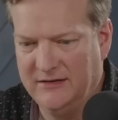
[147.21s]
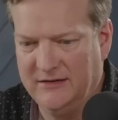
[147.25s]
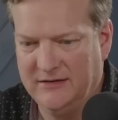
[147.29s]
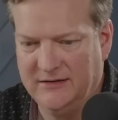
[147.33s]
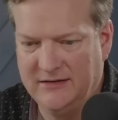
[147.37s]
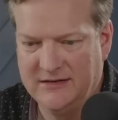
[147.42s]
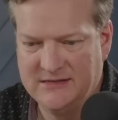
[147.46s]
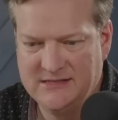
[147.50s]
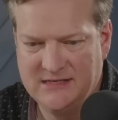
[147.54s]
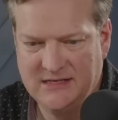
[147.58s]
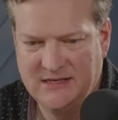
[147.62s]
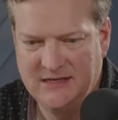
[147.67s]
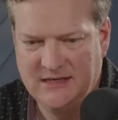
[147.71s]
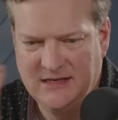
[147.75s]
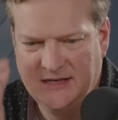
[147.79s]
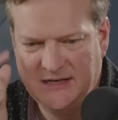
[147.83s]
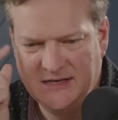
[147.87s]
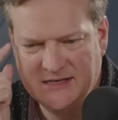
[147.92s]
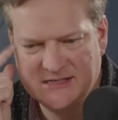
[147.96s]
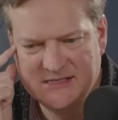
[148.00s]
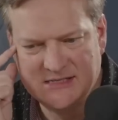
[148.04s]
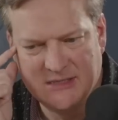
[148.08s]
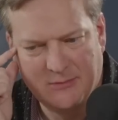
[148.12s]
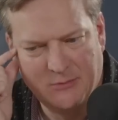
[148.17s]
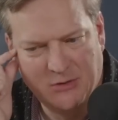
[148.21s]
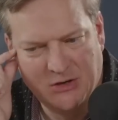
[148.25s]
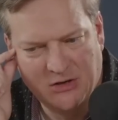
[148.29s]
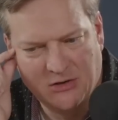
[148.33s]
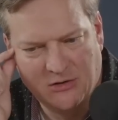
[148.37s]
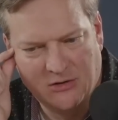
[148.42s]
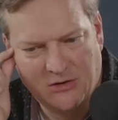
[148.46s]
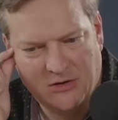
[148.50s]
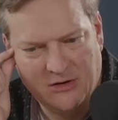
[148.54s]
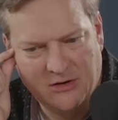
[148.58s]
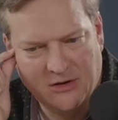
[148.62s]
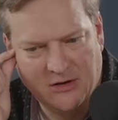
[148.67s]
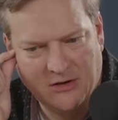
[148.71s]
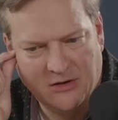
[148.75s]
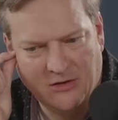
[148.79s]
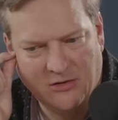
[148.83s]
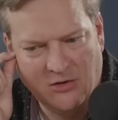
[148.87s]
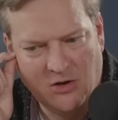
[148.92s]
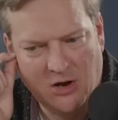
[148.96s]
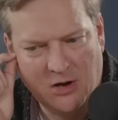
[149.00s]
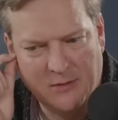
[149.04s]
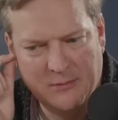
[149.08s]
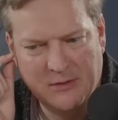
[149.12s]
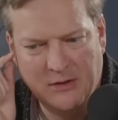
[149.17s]
because it, it is somewhat alar-
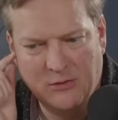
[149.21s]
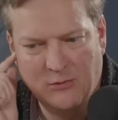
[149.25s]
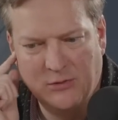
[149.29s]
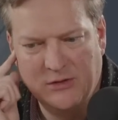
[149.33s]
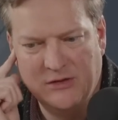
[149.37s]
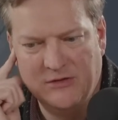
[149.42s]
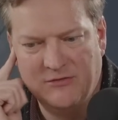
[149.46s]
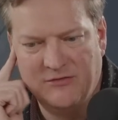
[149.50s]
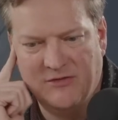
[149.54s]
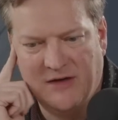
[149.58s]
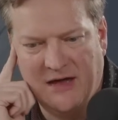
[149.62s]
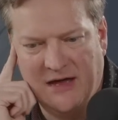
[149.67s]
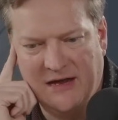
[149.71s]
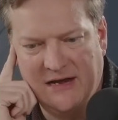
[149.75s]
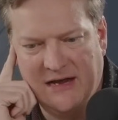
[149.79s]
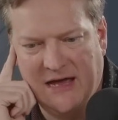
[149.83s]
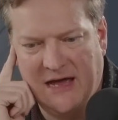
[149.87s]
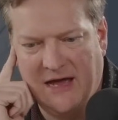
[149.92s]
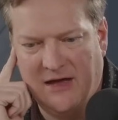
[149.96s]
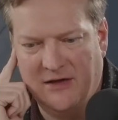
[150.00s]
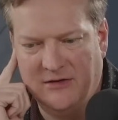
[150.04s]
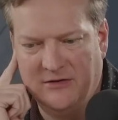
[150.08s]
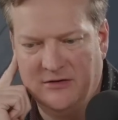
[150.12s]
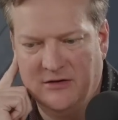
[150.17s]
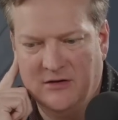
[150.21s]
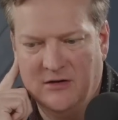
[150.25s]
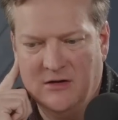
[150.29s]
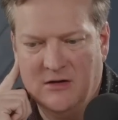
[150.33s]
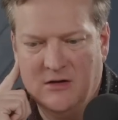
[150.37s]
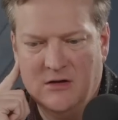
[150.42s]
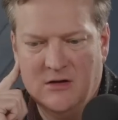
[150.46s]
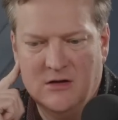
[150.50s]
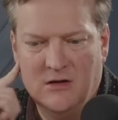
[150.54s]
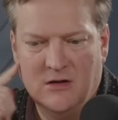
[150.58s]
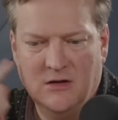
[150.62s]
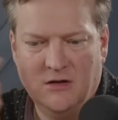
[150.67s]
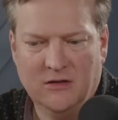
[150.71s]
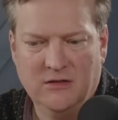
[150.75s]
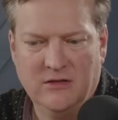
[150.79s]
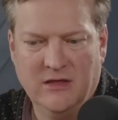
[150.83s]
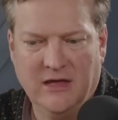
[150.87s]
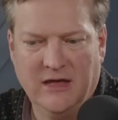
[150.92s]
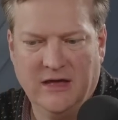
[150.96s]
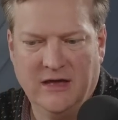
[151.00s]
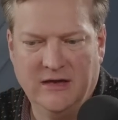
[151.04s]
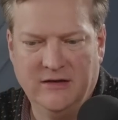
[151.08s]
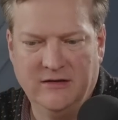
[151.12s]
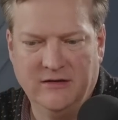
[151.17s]
alarming when you find out
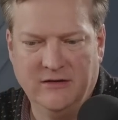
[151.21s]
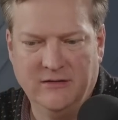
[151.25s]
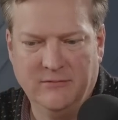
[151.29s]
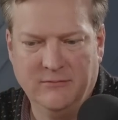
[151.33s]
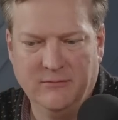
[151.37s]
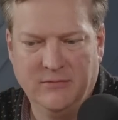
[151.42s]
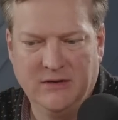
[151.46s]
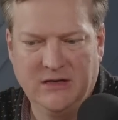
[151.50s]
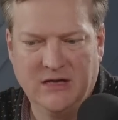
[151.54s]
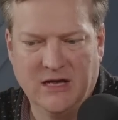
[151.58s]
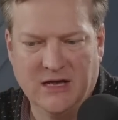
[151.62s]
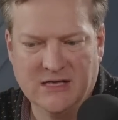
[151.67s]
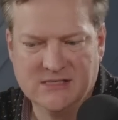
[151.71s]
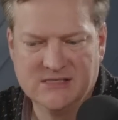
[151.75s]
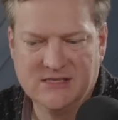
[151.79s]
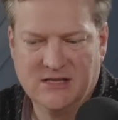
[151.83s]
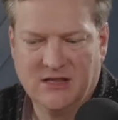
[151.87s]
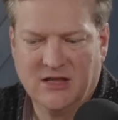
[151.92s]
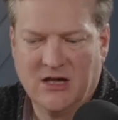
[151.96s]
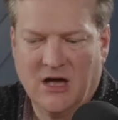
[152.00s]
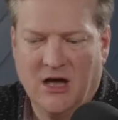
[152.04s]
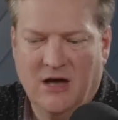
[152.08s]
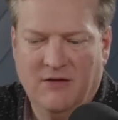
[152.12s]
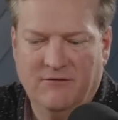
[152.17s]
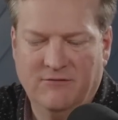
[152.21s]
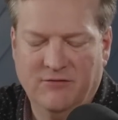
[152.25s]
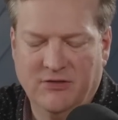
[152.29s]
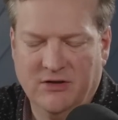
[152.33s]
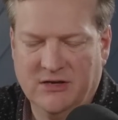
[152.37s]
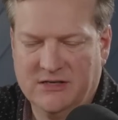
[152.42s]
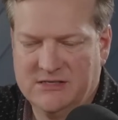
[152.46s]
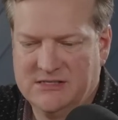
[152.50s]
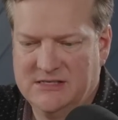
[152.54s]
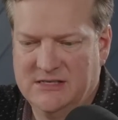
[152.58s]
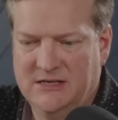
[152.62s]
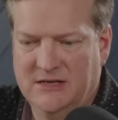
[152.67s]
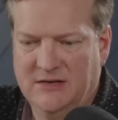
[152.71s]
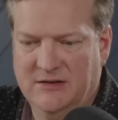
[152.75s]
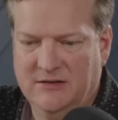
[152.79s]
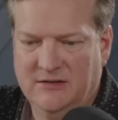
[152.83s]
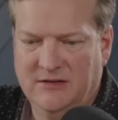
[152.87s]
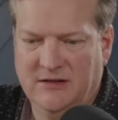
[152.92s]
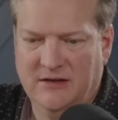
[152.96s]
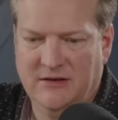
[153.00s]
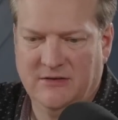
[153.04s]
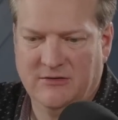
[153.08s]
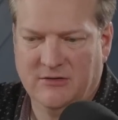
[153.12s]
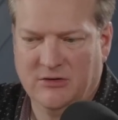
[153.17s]
that because of the conflicts
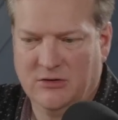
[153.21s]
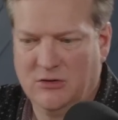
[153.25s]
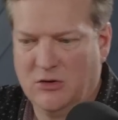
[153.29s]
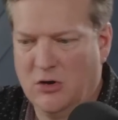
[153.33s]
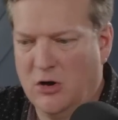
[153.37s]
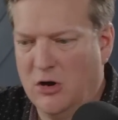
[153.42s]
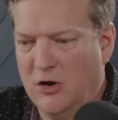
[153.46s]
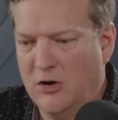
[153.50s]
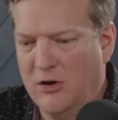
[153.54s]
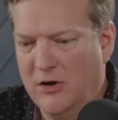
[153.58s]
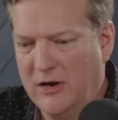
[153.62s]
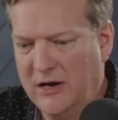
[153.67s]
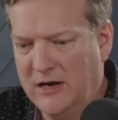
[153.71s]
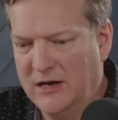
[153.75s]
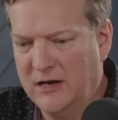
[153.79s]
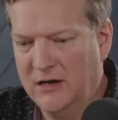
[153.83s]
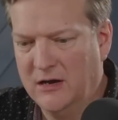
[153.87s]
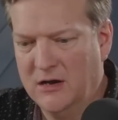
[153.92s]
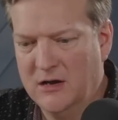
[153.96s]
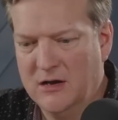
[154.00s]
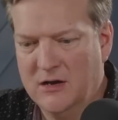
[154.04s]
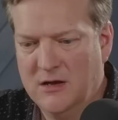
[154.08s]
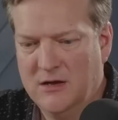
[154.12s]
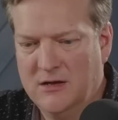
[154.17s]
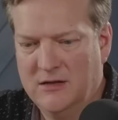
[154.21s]
that that are occurring,